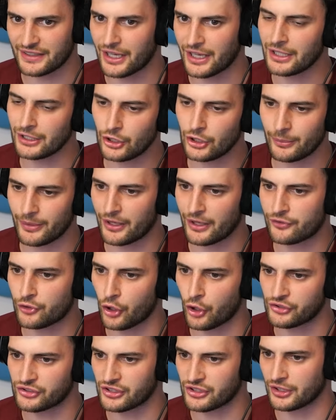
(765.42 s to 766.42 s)
Illumina, of
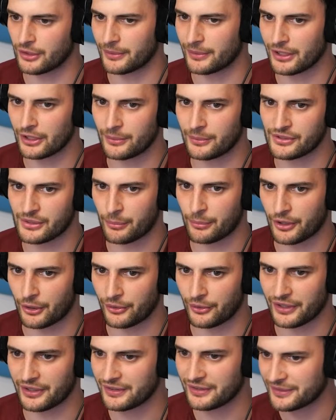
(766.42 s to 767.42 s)
course it's Illumina. Illumina's a pro,
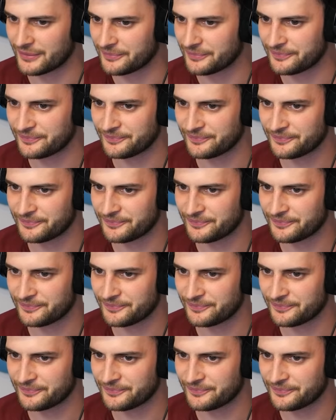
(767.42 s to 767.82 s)
isn't he?